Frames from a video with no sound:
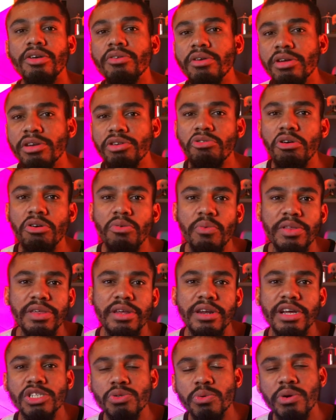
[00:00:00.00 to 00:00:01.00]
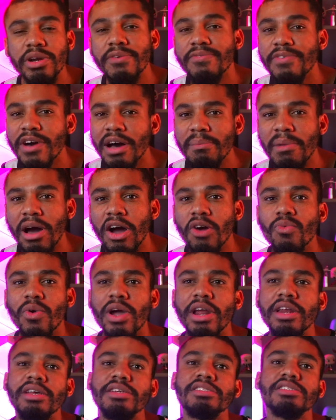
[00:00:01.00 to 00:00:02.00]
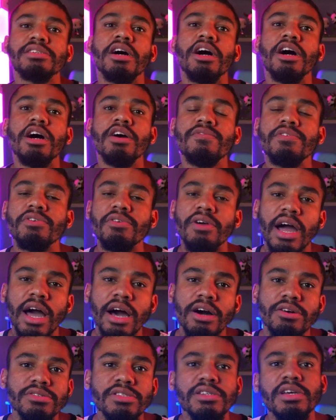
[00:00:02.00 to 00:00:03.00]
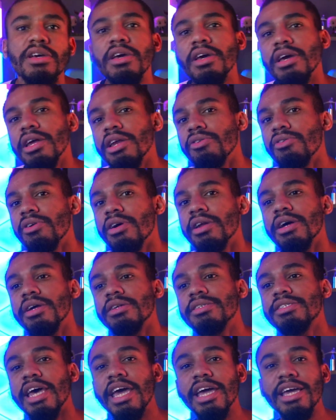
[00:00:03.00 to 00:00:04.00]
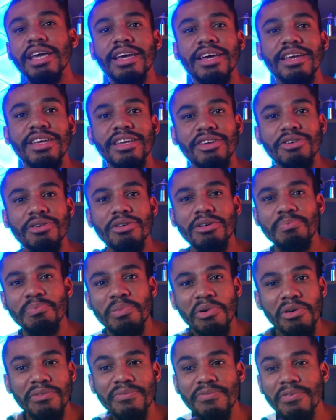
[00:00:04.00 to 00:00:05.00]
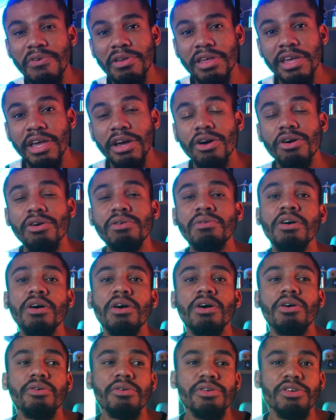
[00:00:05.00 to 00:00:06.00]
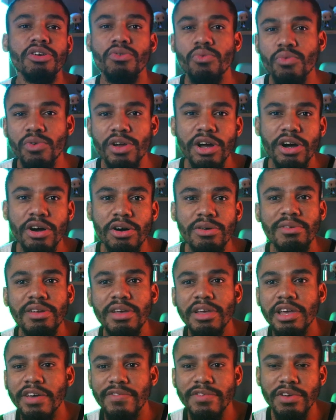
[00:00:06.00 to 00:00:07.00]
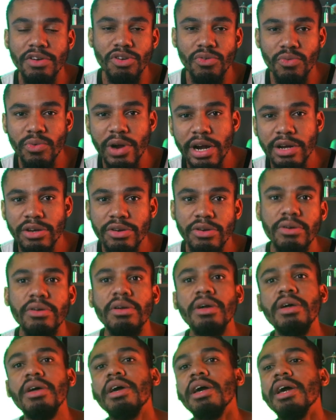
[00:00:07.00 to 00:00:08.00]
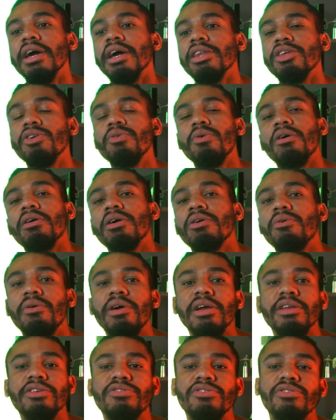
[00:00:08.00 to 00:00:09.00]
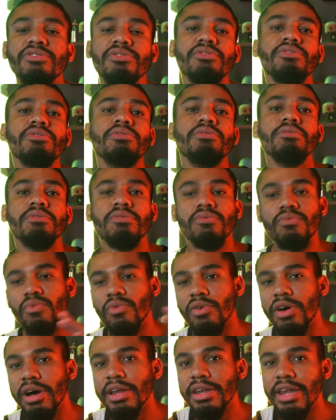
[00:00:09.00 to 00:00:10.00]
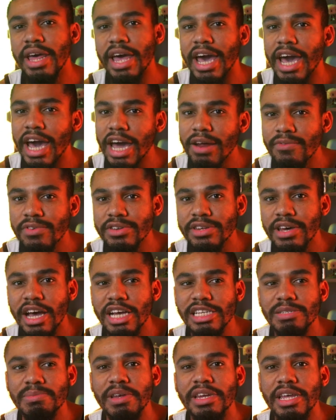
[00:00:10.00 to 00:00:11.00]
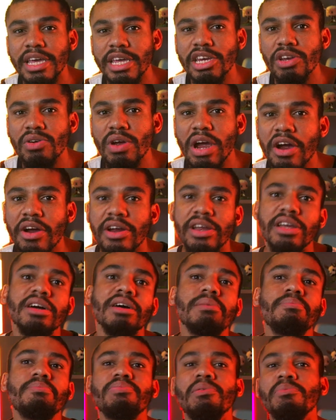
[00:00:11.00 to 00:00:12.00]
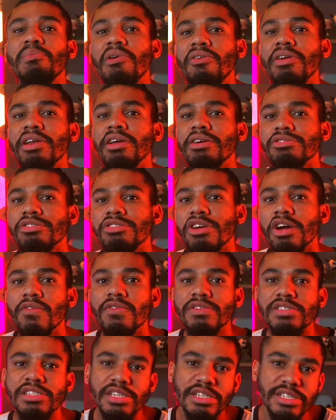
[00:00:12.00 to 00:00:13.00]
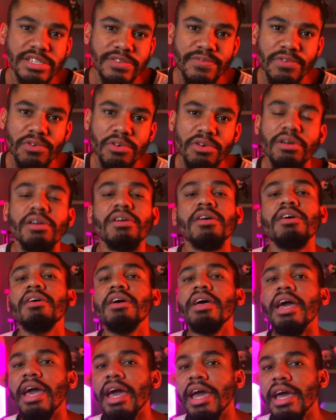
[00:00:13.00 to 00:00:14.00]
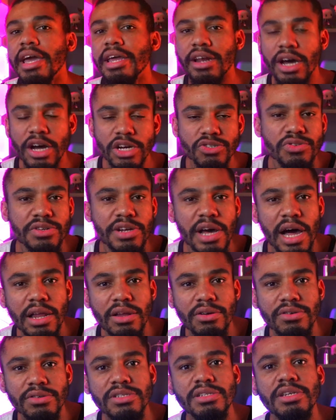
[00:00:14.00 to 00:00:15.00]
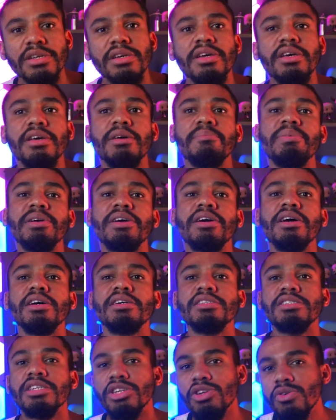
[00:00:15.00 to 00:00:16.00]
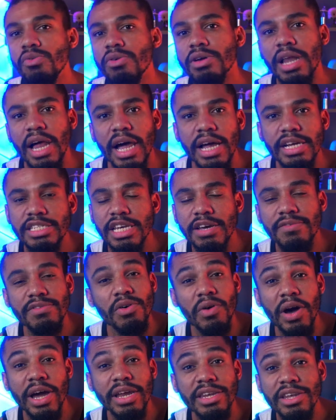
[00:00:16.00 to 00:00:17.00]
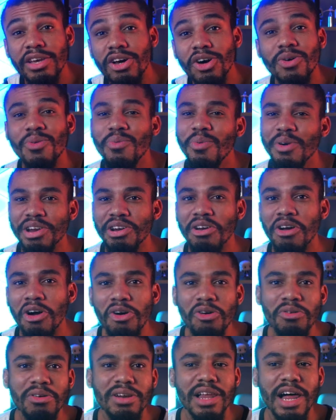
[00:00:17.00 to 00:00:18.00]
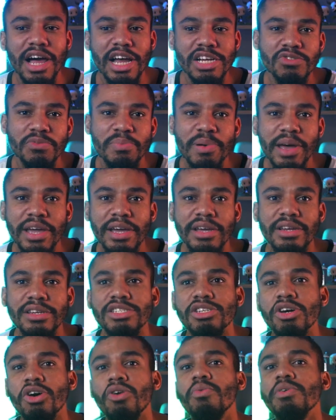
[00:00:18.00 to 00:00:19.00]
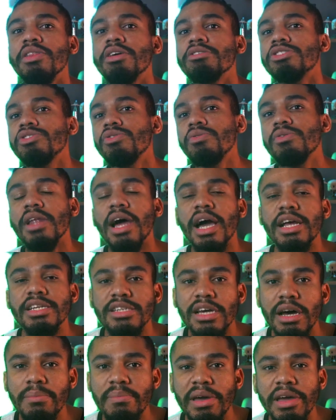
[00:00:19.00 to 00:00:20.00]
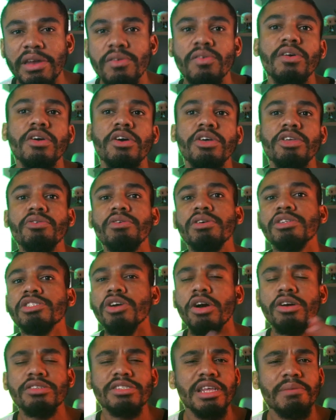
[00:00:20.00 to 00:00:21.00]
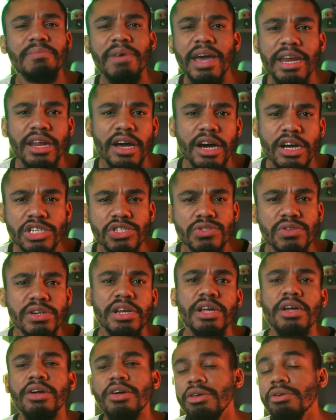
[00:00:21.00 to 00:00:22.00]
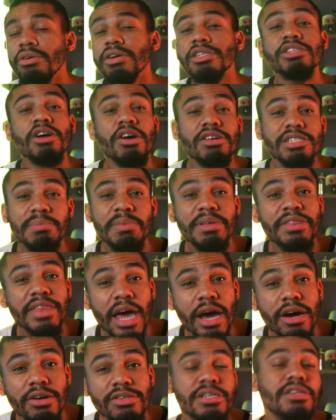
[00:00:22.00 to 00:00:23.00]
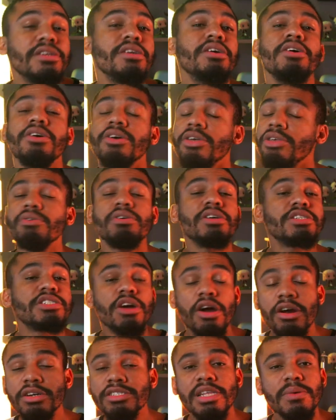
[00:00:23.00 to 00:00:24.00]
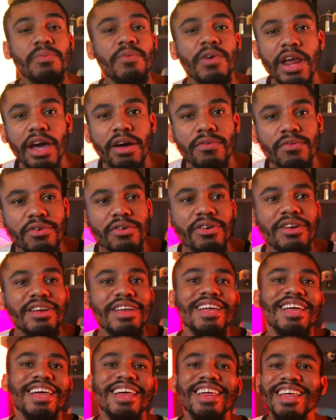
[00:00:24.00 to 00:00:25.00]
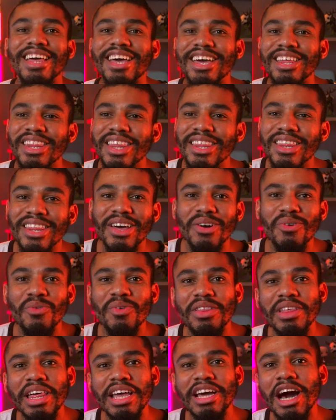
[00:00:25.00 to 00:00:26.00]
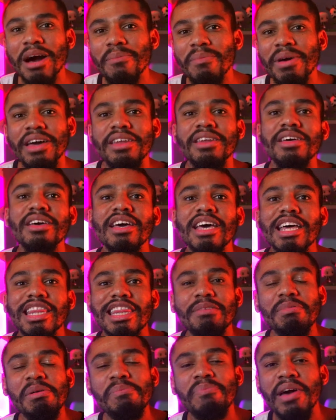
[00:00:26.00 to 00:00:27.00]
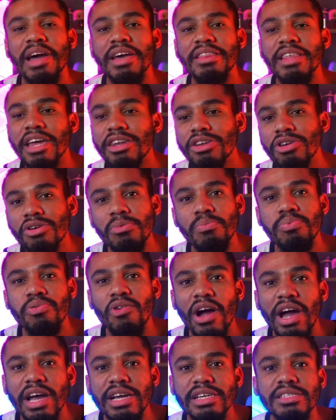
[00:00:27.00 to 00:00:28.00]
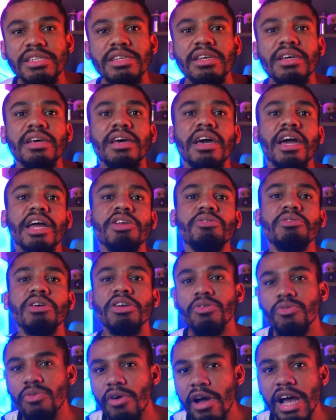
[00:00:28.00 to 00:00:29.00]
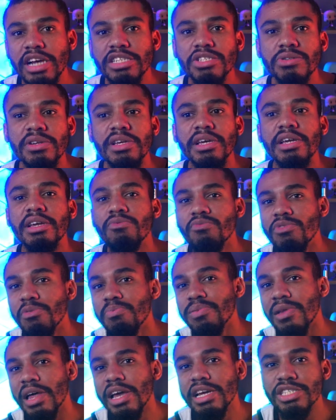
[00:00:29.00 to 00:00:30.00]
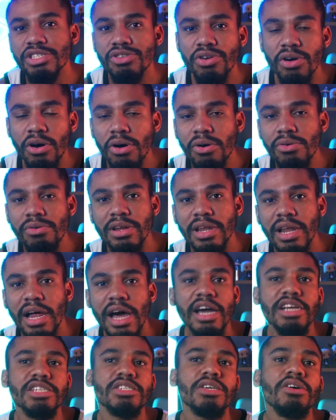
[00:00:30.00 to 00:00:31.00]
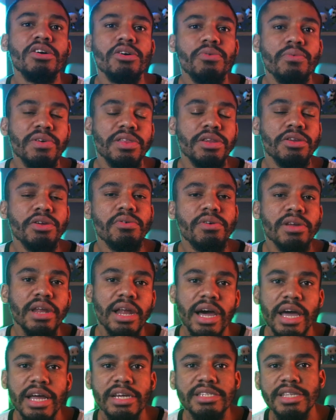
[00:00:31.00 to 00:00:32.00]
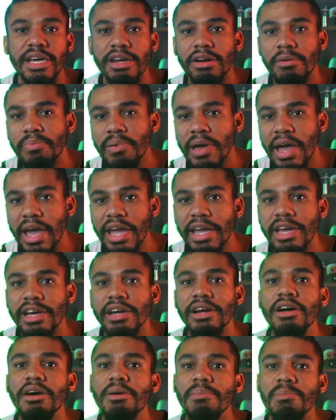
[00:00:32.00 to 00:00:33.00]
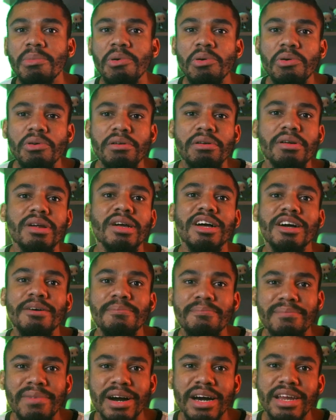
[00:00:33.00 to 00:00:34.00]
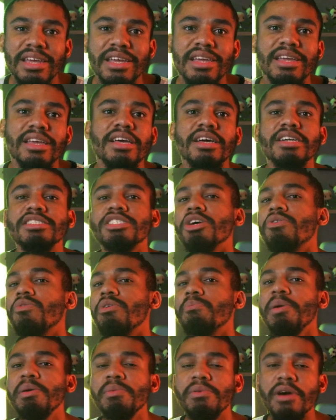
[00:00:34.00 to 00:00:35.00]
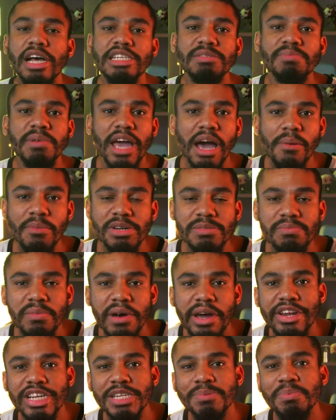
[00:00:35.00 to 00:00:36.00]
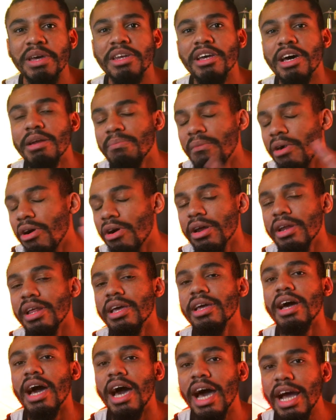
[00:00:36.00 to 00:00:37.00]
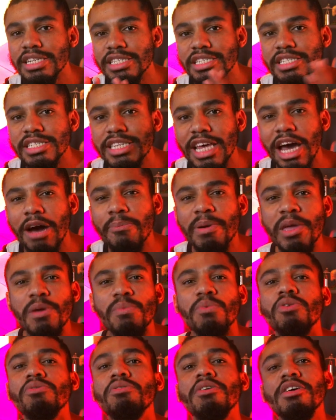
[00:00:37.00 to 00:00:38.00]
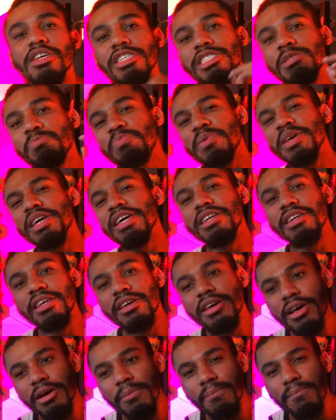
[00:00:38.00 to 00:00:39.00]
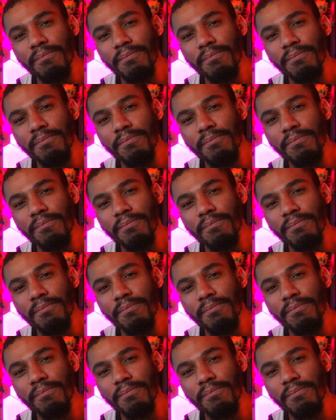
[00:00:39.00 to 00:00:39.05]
You can do it within a 25-mile radius of your house, and you're gonna take your portfolio or your reel, if you're a director, and you are going to run advertisement in your area promoting your services for $800, because new clients have no idea what your old clients are paying. So when those new clients come in, you can charge them $800, you can charge them $1,000, you can charge them whatever. And when they come in, they'll be paying that new price, and you can gradually replace your old clients with new clients that are paying more money. So when people ask me how much money to spend on marketing, I just tell people, spend